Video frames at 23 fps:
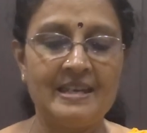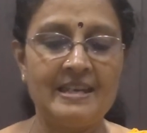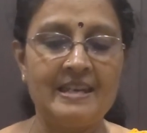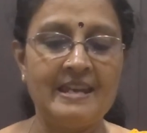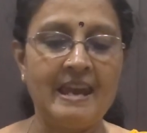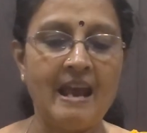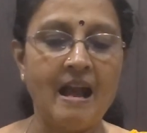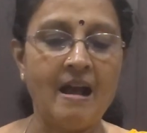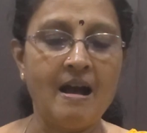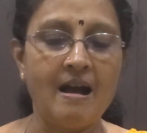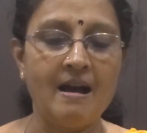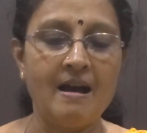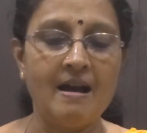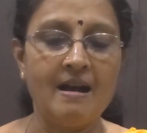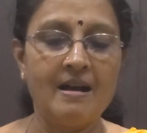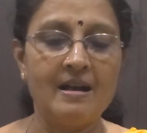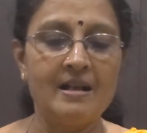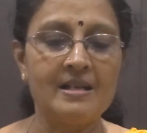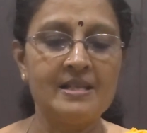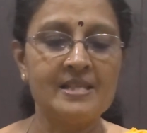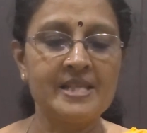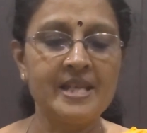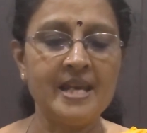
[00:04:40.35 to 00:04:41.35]
yeah,
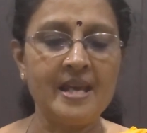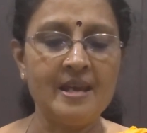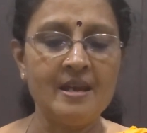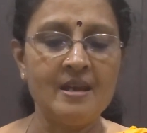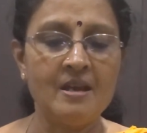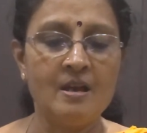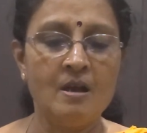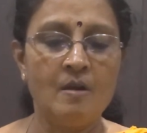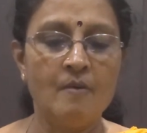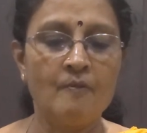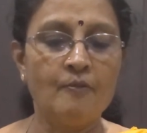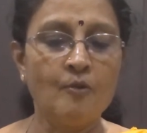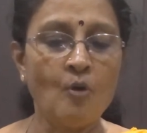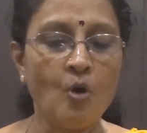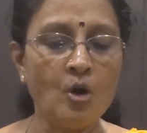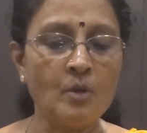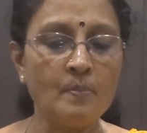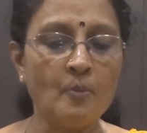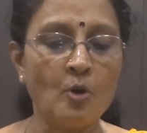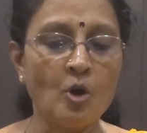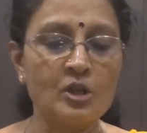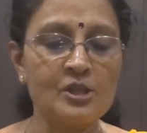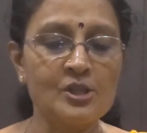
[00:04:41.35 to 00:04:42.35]
see 4
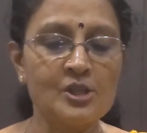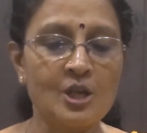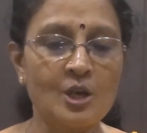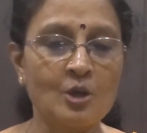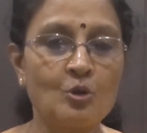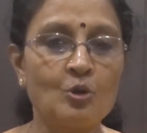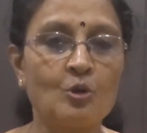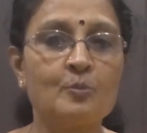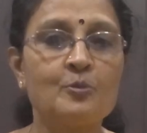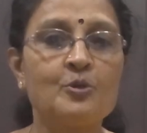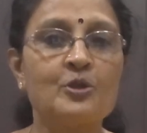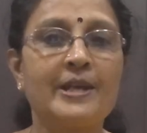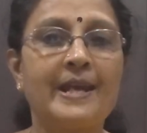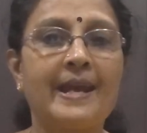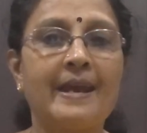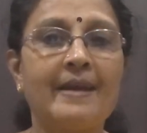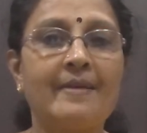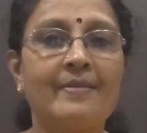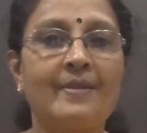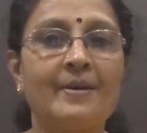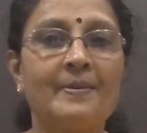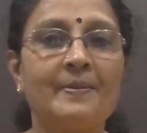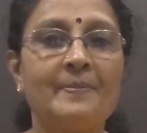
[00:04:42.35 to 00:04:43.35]
balls are grouped
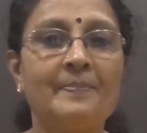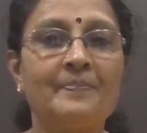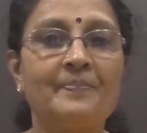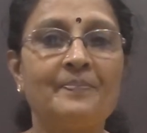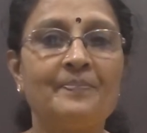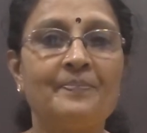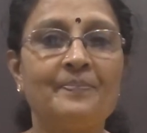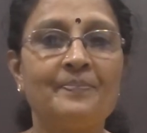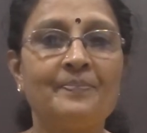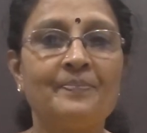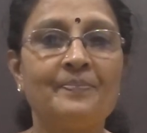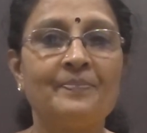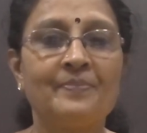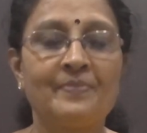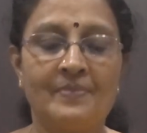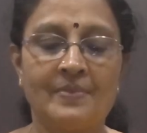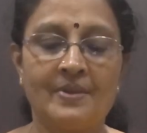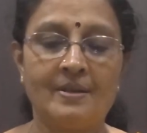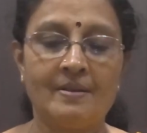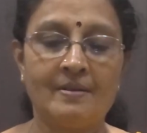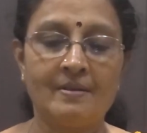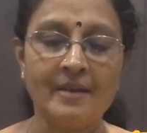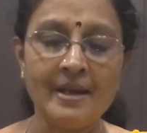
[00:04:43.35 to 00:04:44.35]
together,
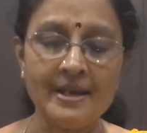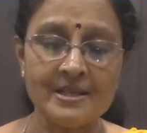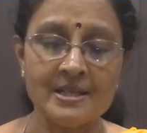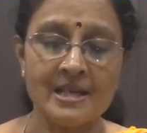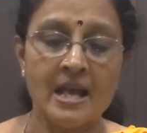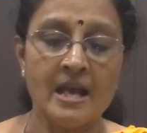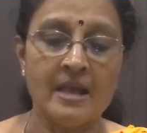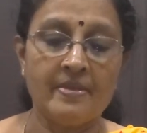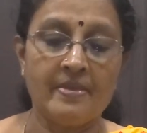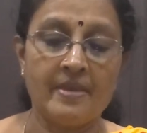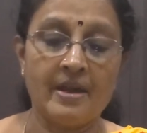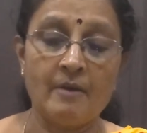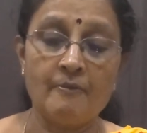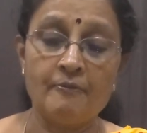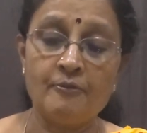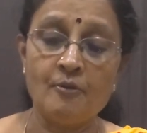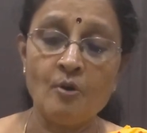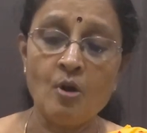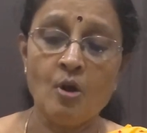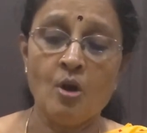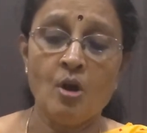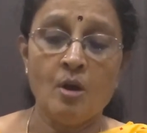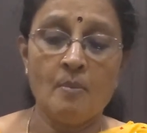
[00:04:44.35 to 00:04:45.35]
right?
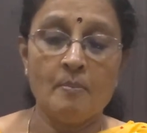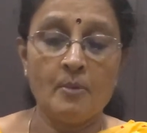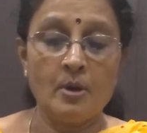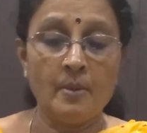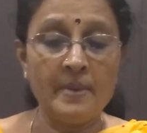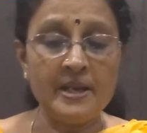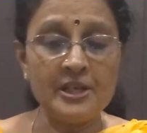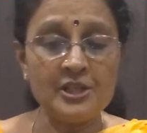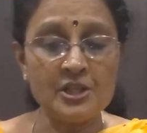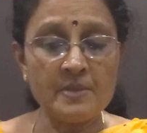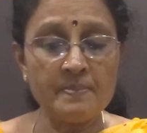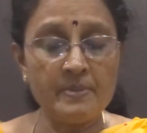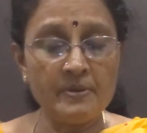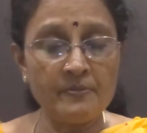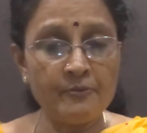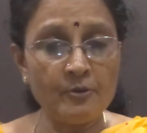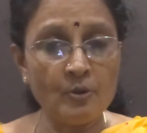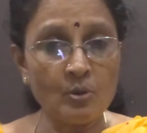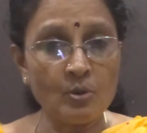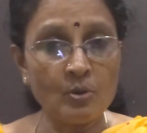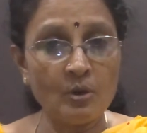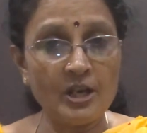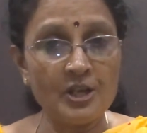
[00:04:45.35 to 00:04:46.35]
Therefore momentum
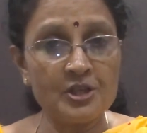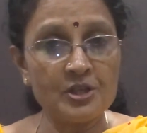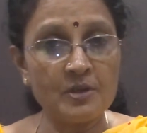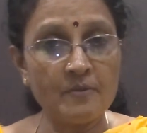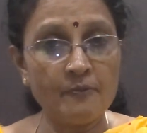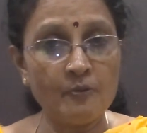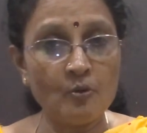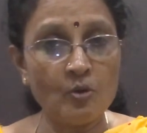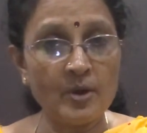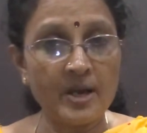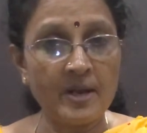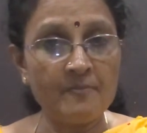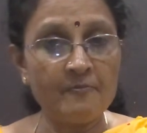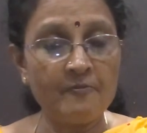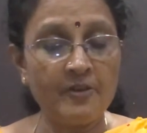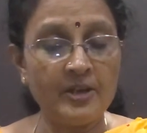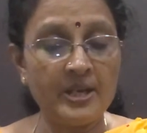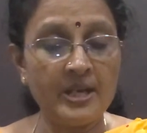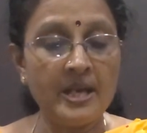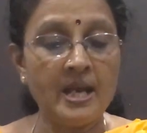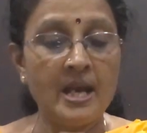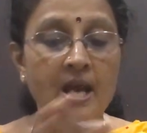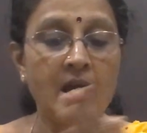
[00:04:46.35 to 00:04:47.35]
before collision
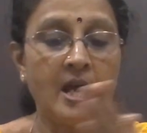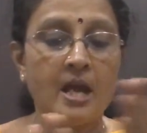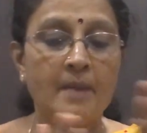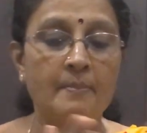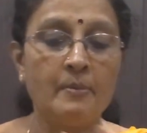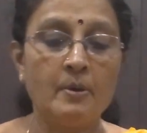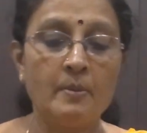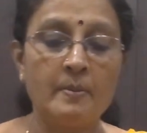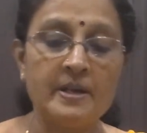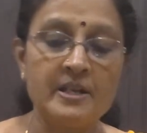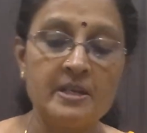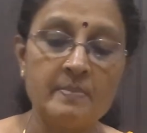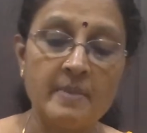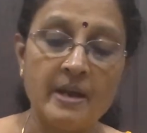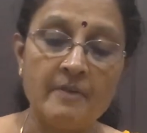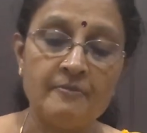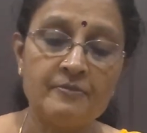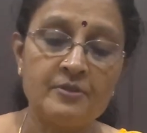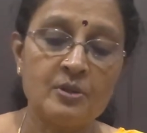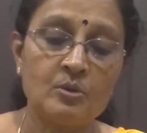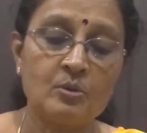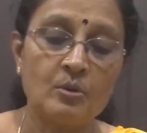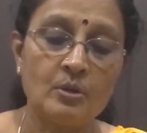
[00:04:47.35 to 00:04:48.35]
4mv, and momentum
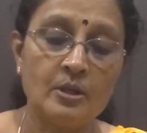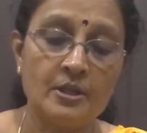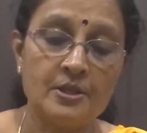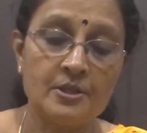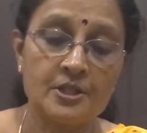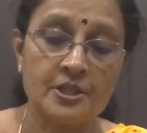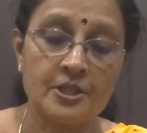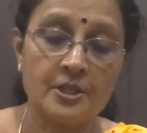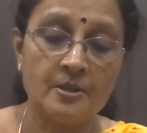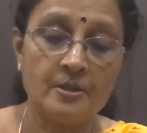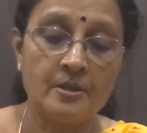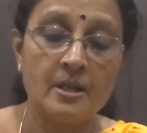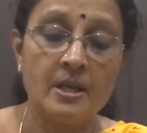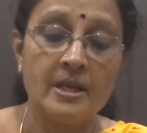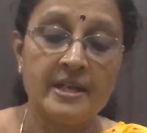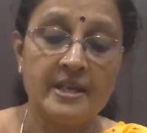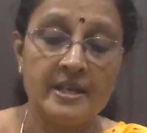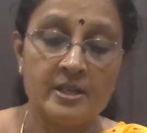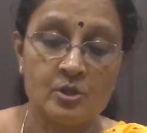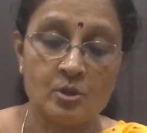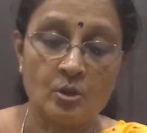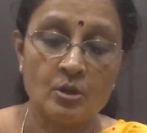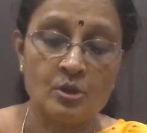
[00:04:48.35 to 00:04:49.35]
after collision
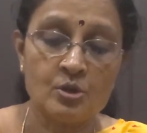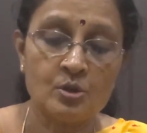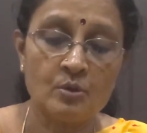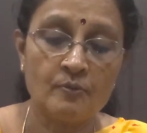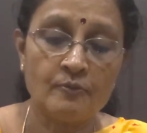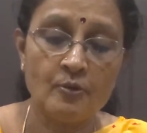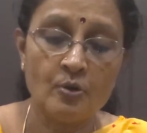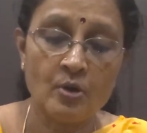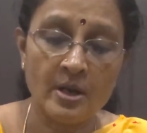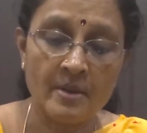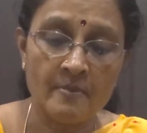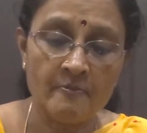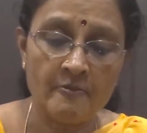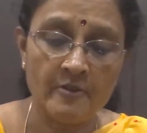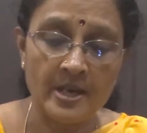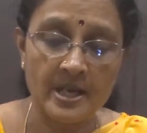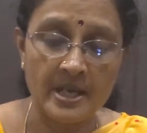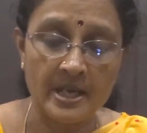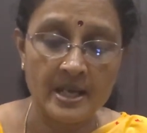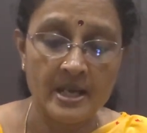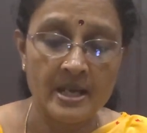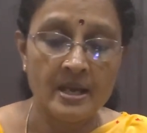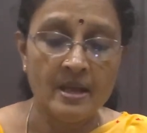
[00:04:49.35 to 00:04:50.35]
is also
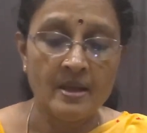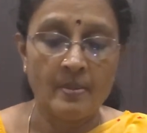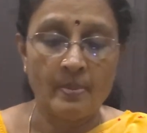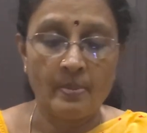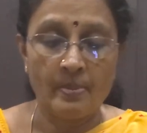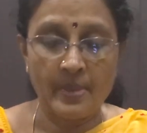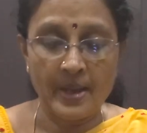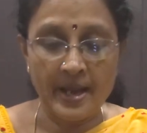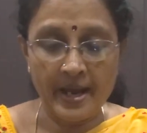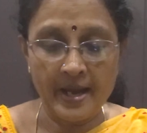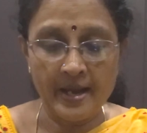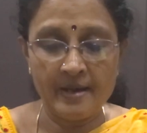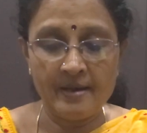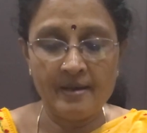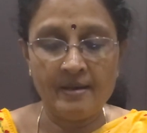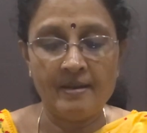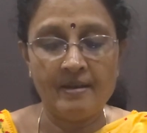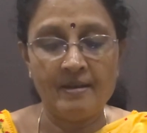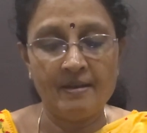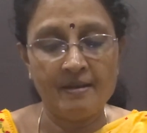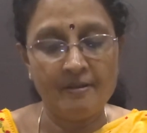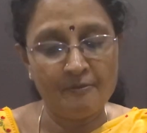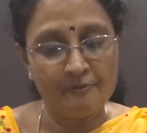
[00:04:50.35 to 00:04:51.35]
4mv.
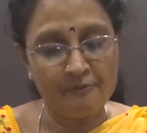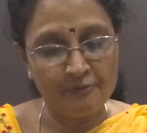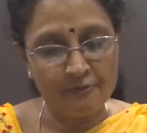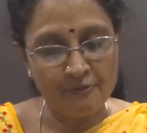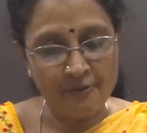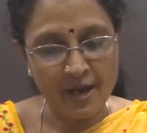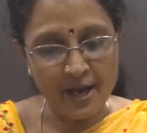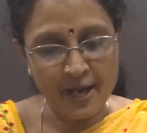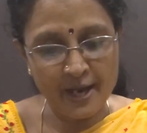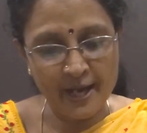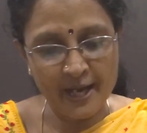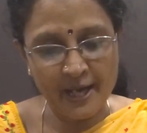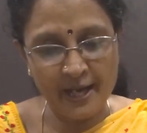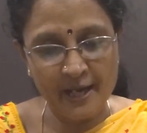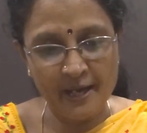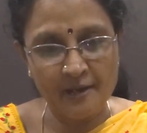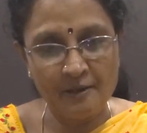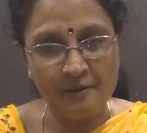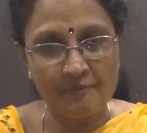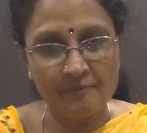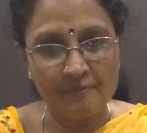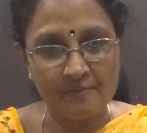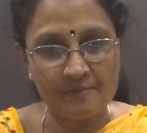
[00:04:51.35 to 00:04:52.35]
Then
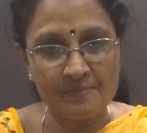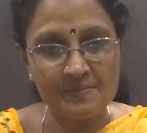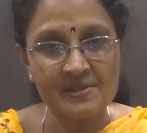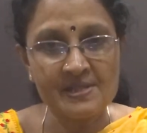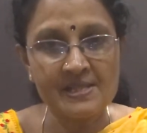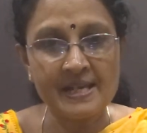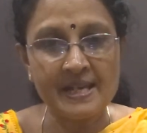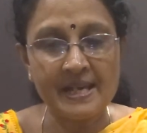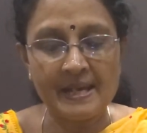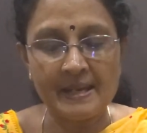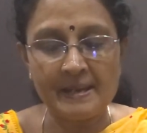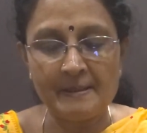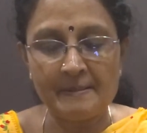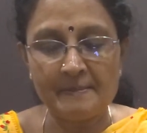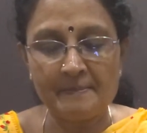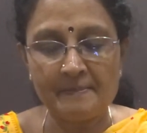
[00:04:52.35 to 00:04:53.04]
5, see